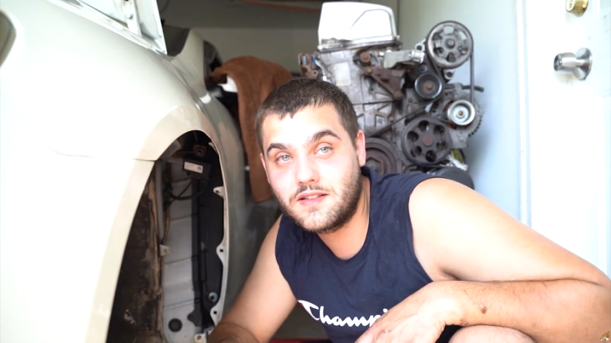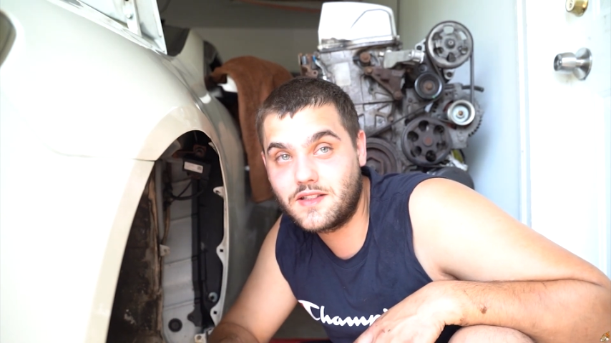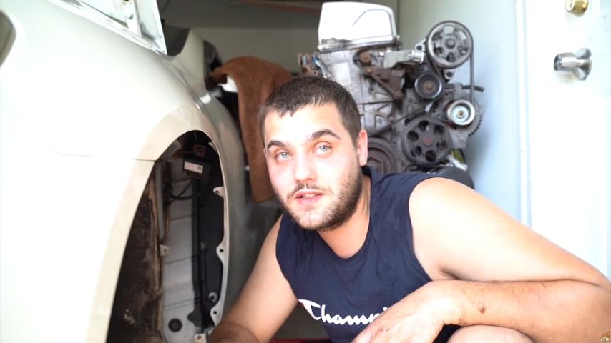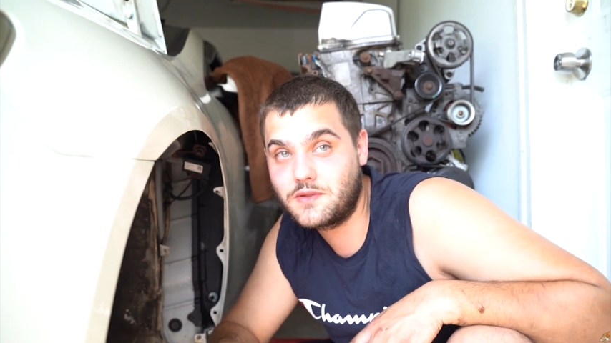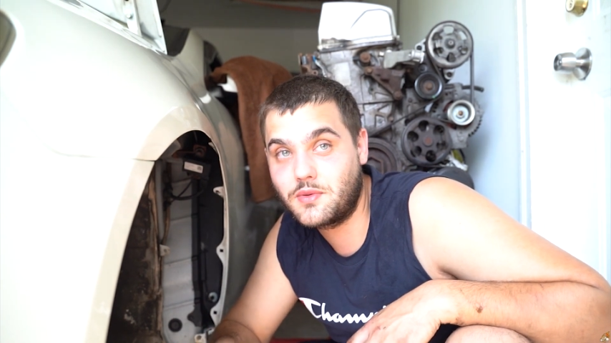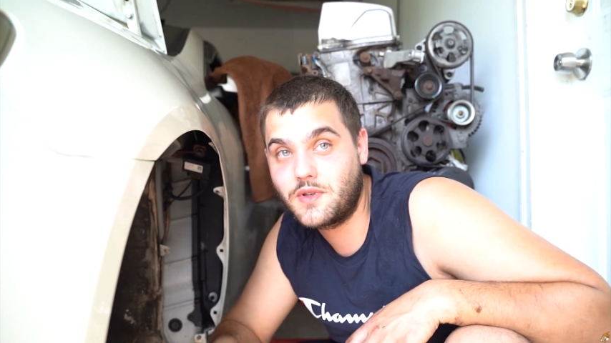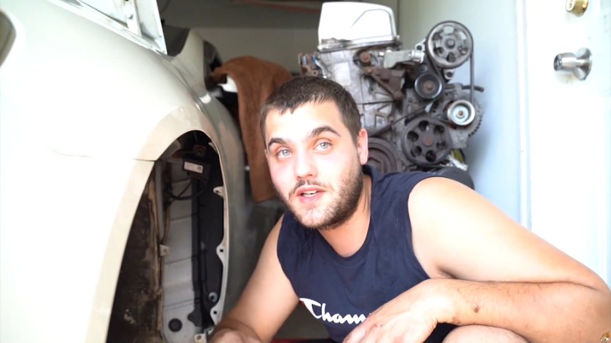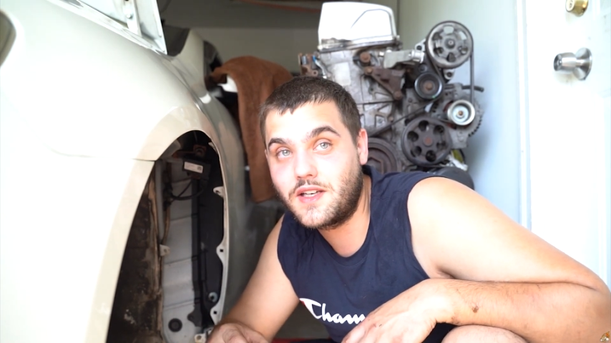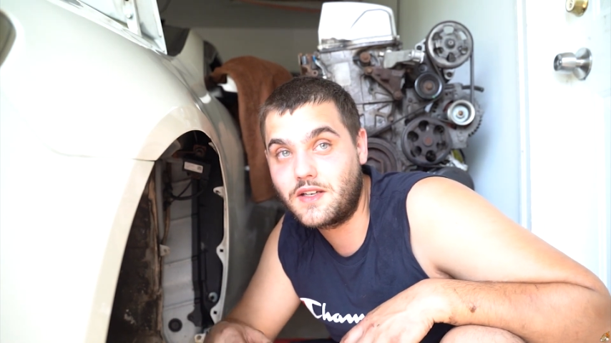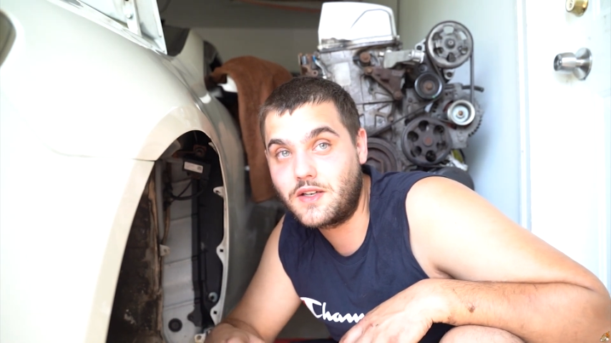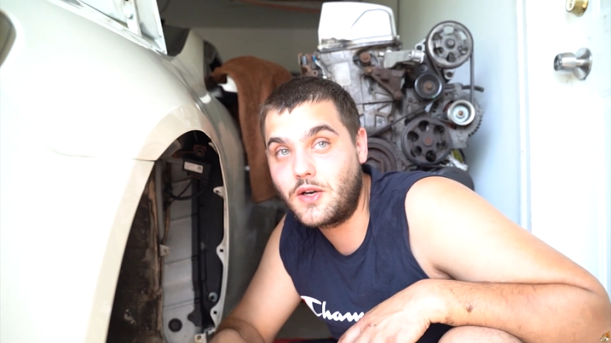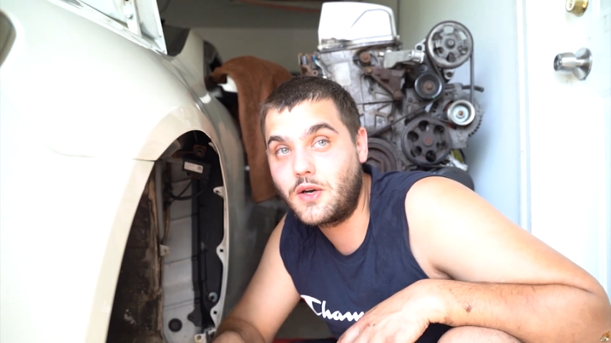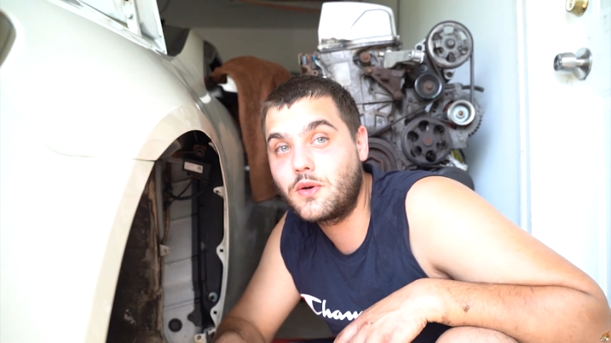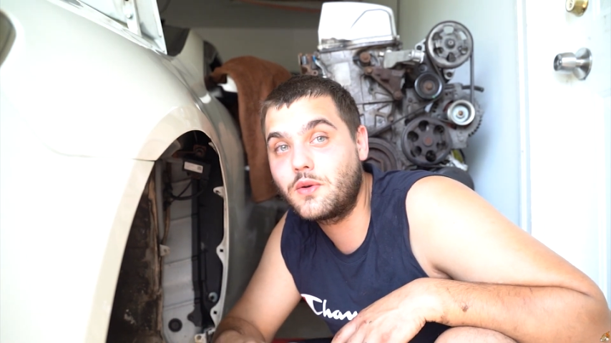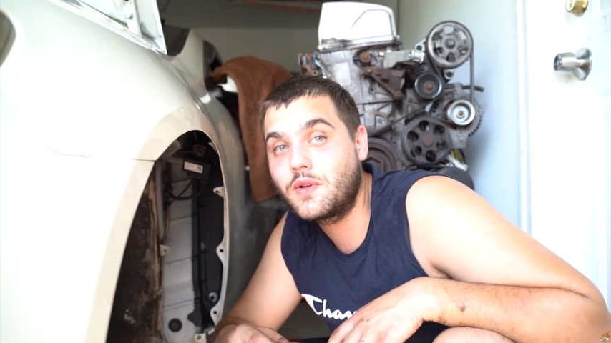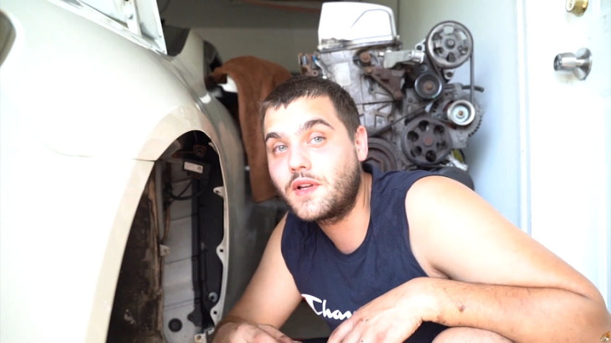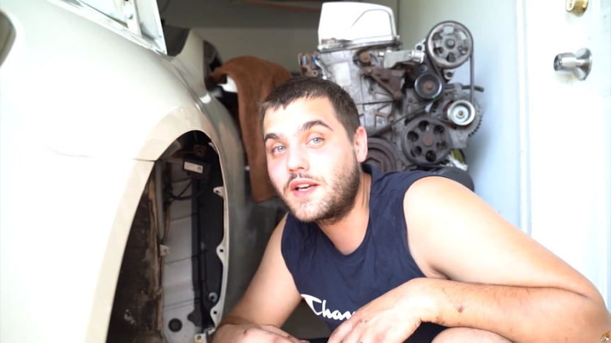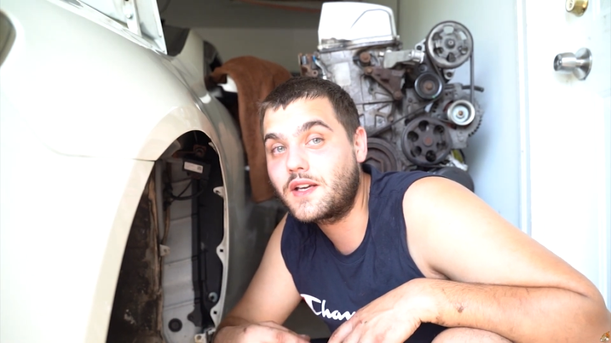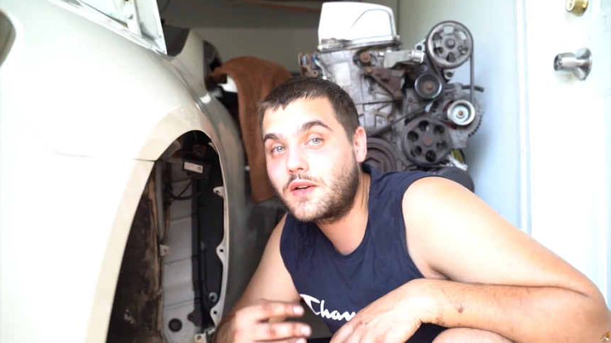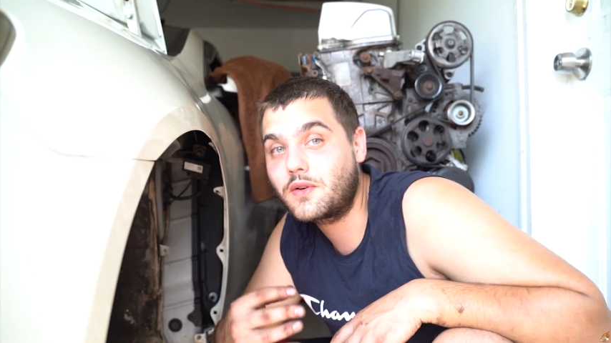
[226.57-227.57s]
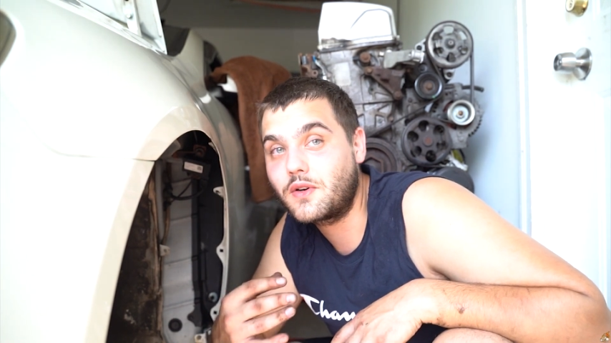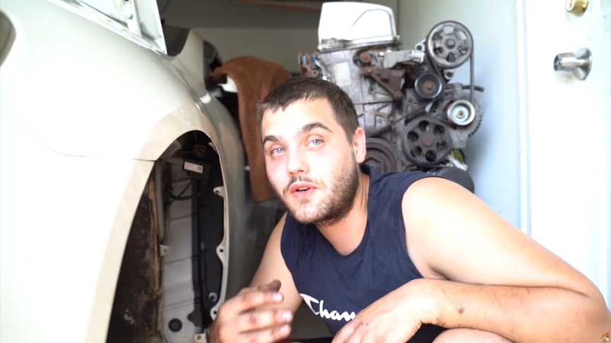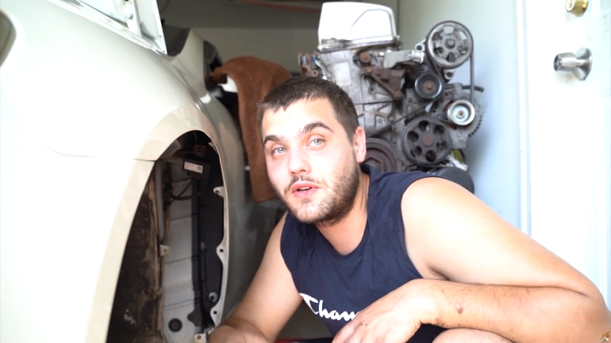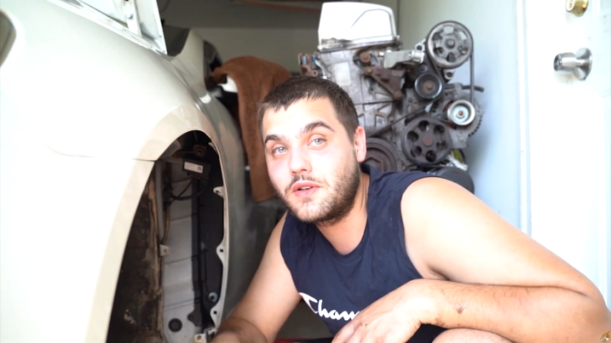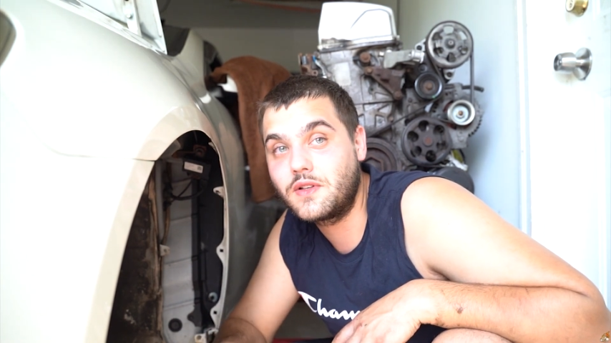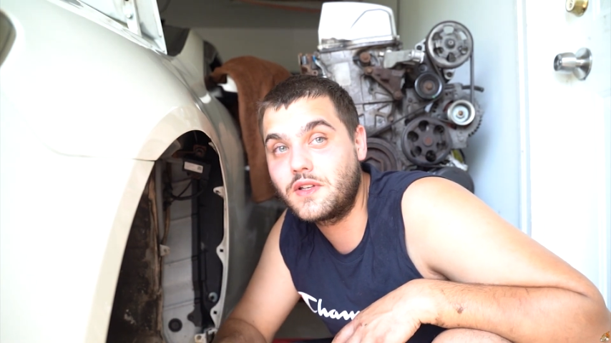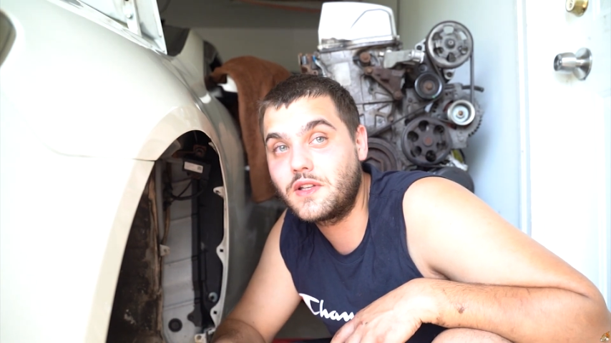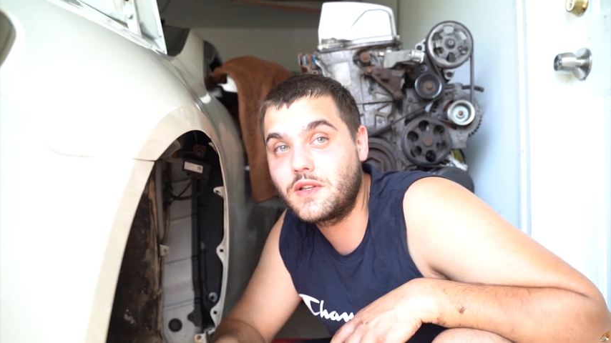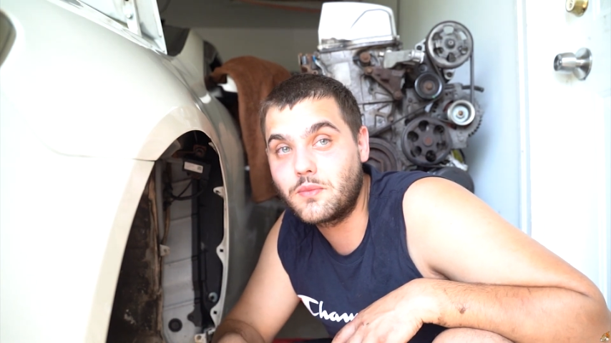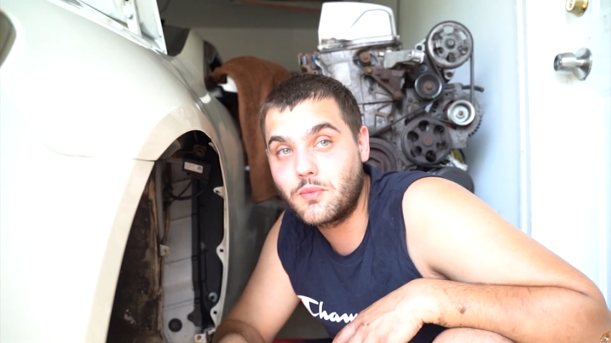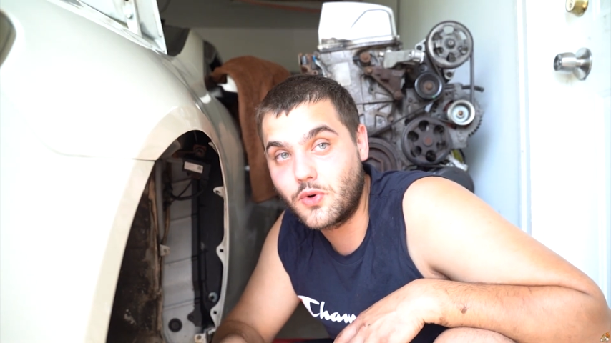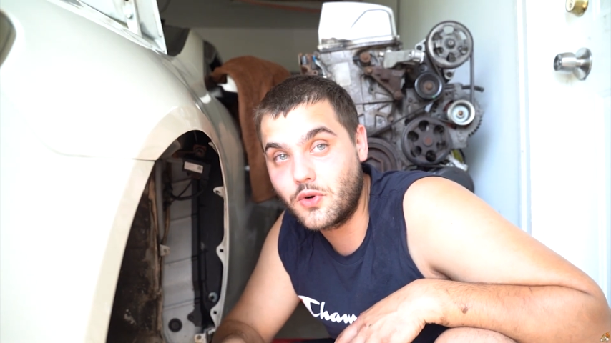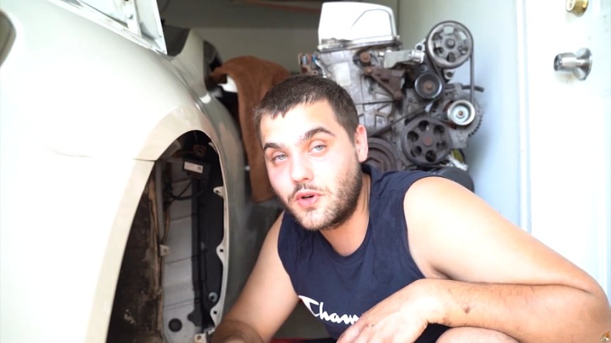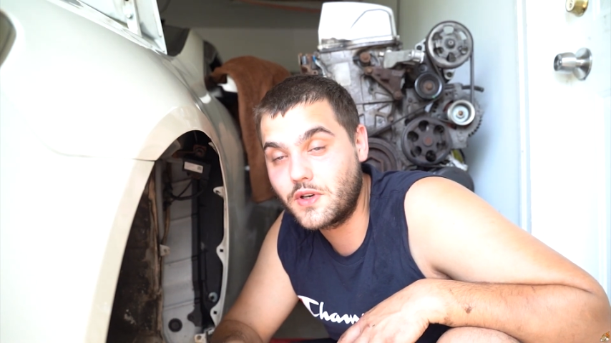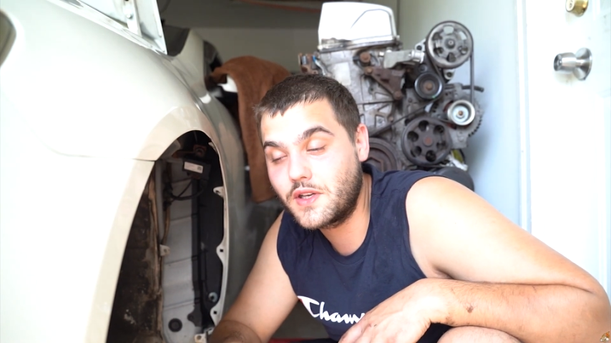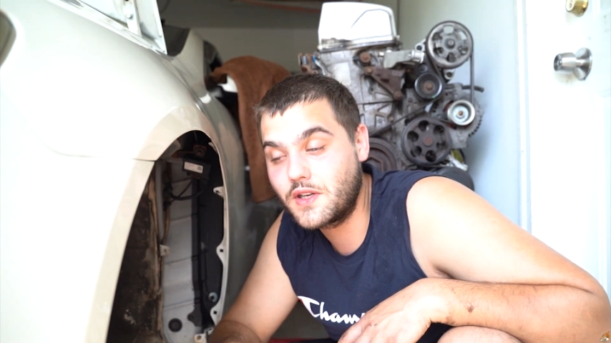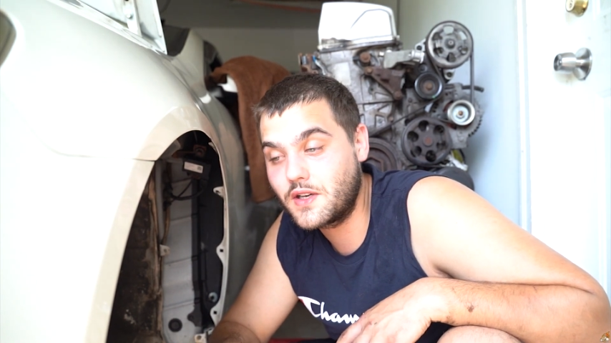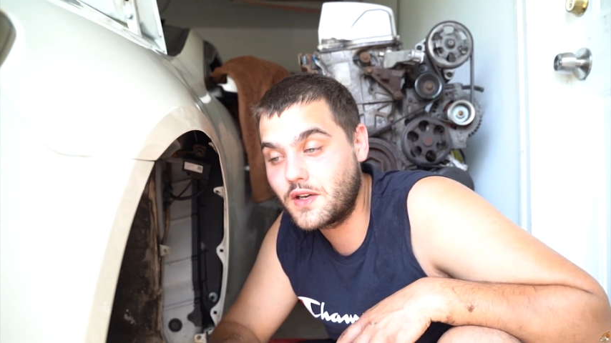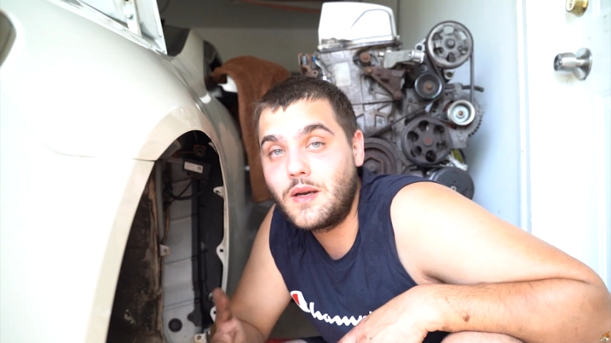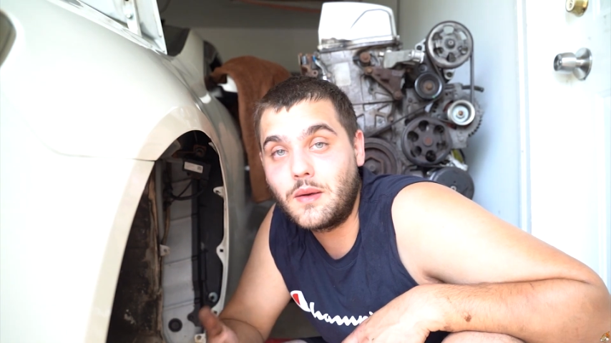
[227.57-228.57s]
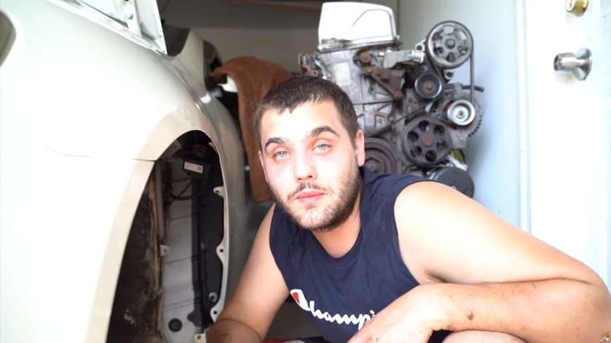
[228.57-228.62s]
That's why I go like early in the morning.